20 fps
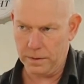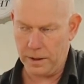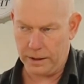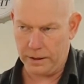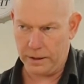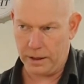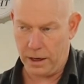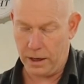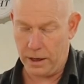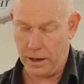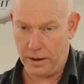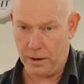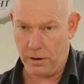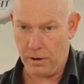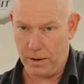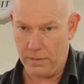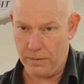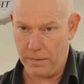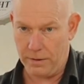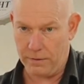and cut a
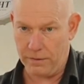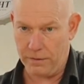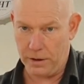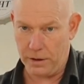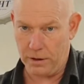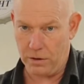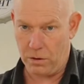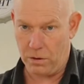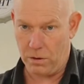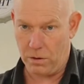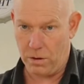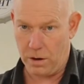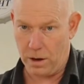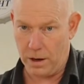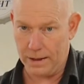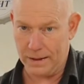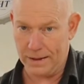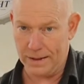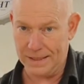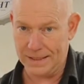great big freaking hole
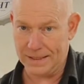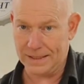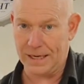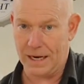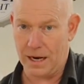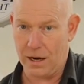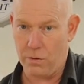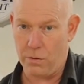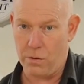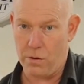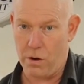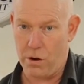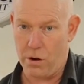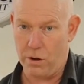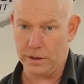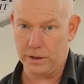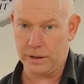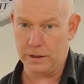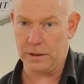on this side of the wall and